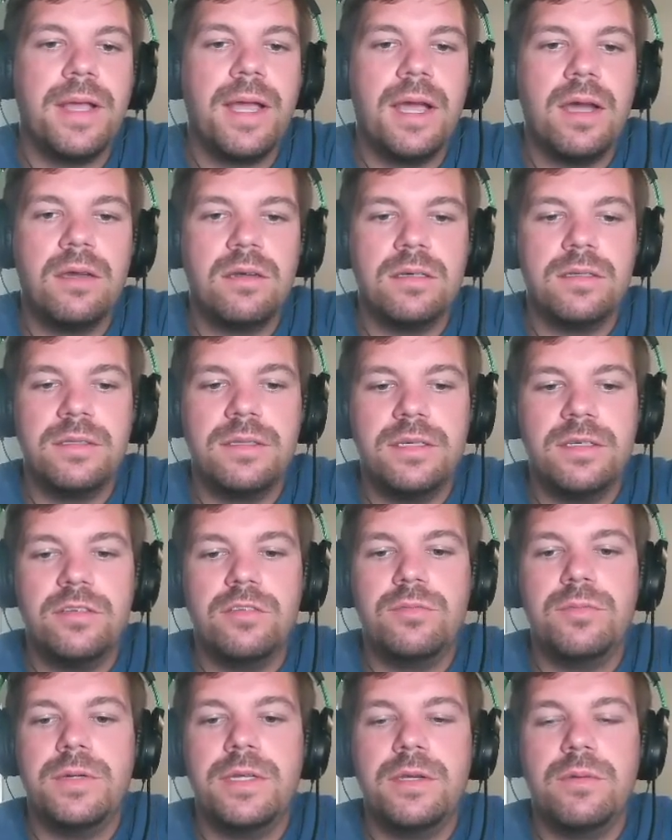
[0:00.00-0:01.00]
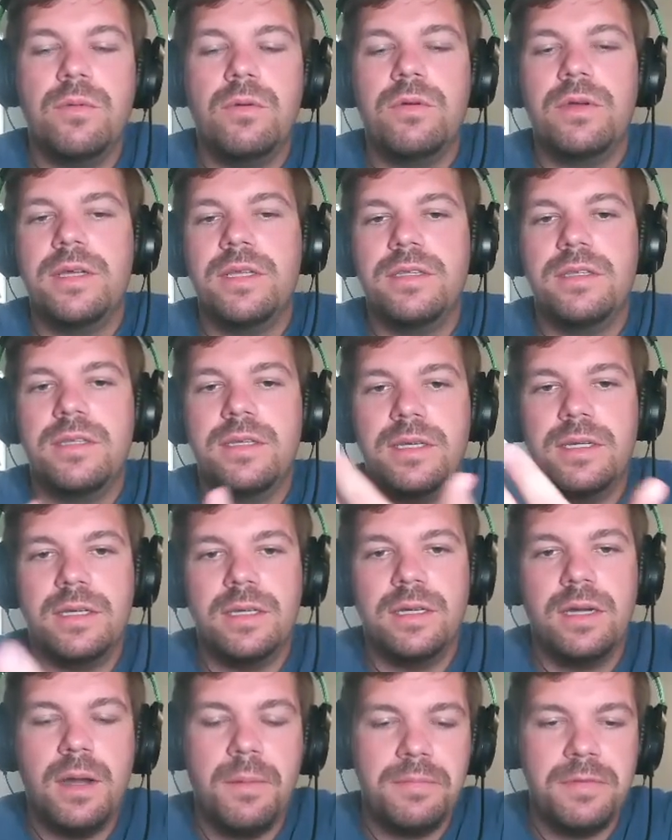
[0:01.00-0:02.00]
out on these, but you won't get
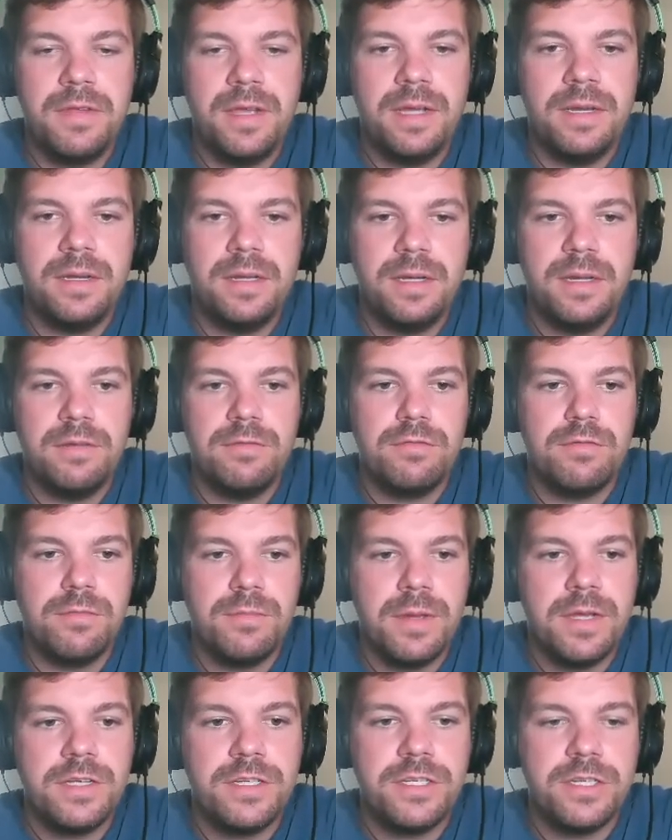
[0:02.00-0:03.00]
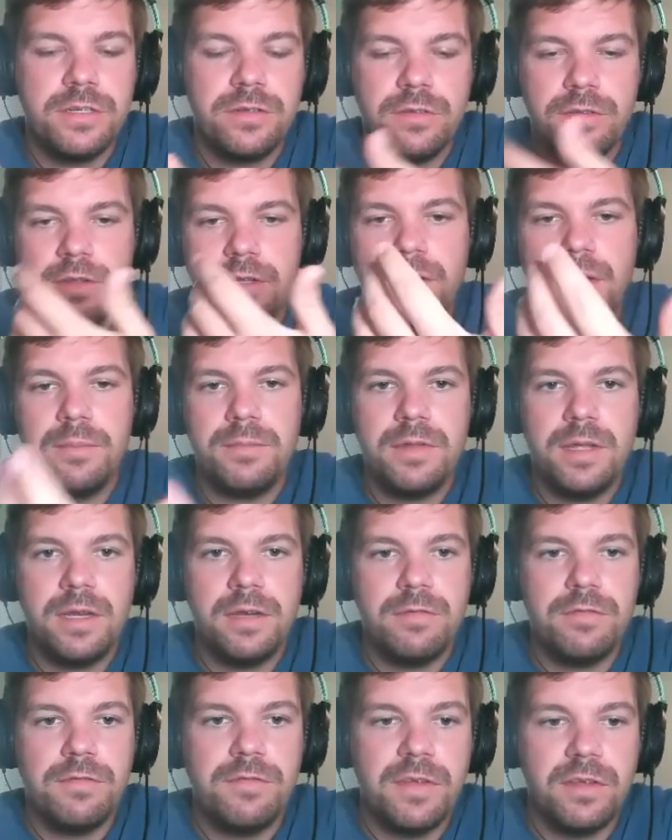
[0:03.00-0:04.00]
the updated information or the
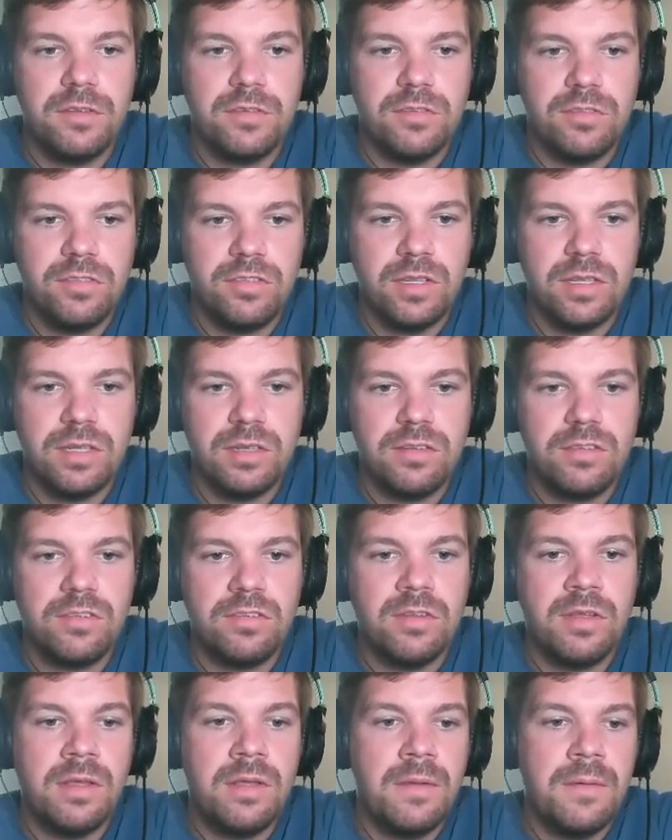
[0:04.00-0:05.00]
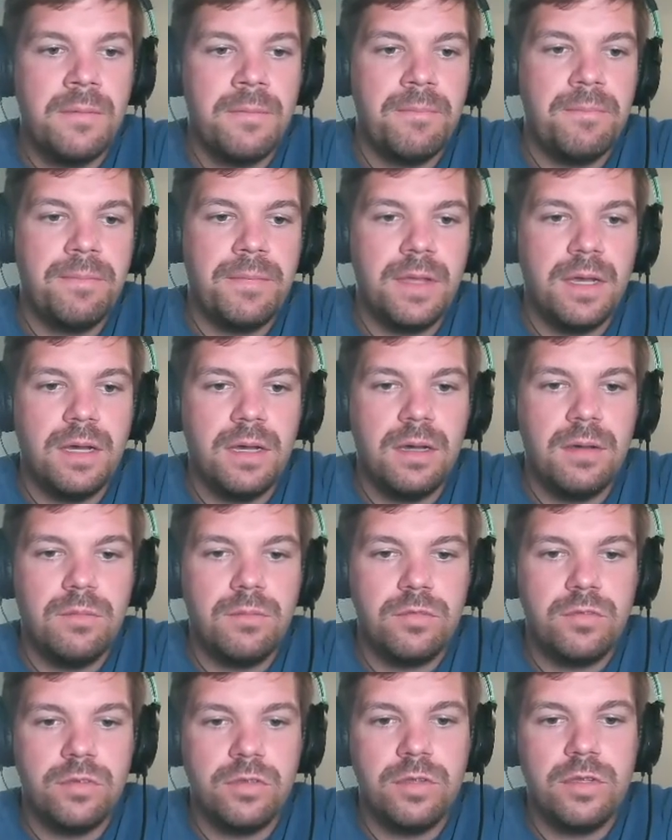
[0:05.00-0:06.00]
updated FieldSENSE.
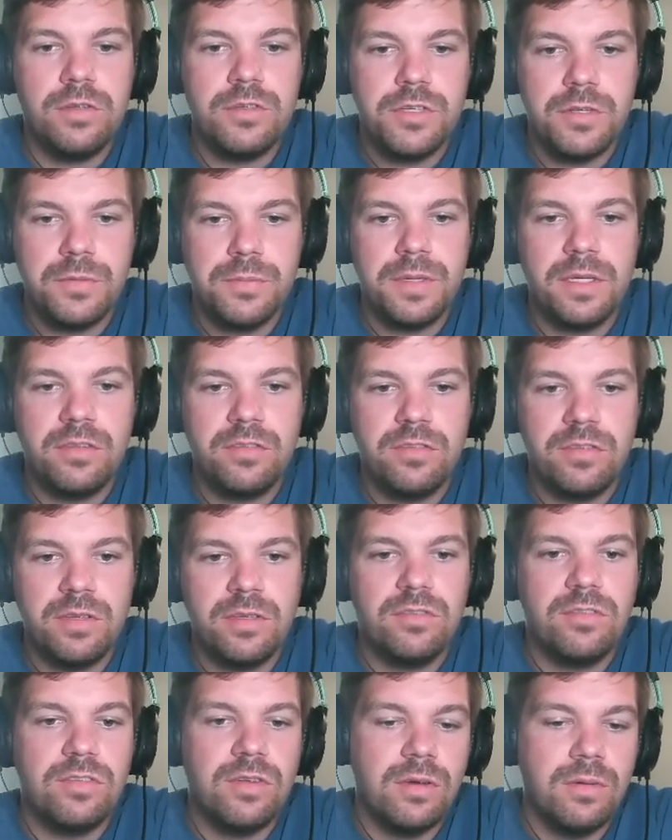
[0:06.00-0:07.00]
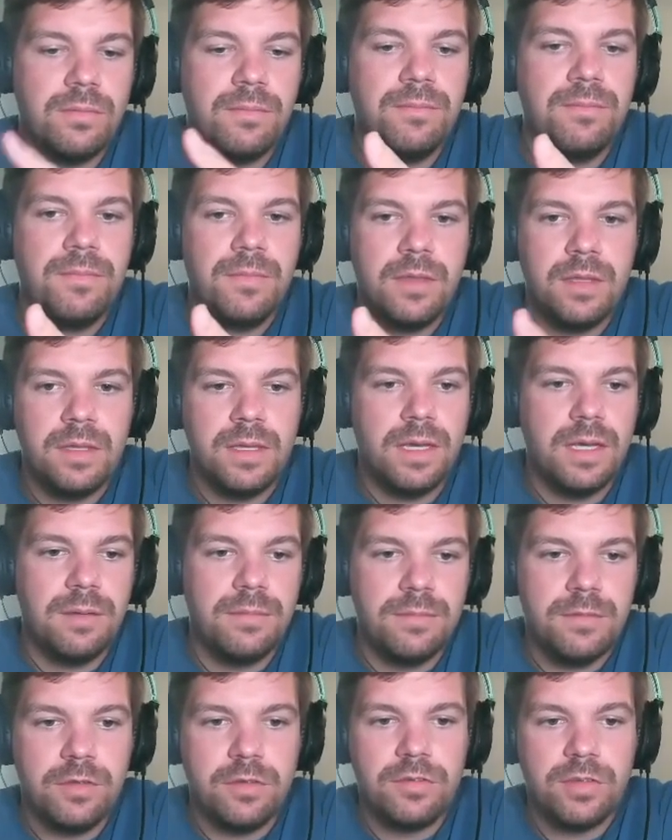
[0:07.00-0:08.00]
So there's your PC. So, yeah,
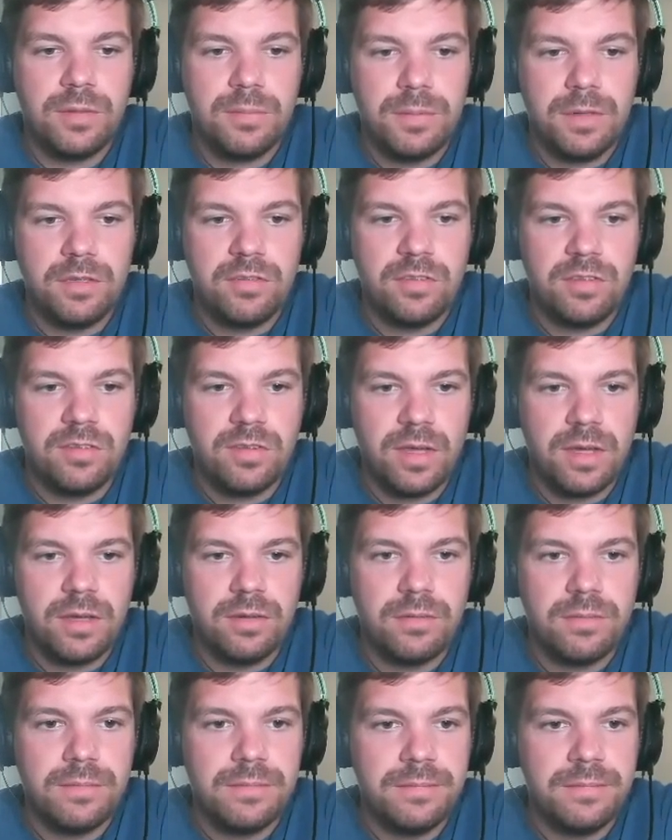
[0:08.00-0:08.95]
looks like PC's out.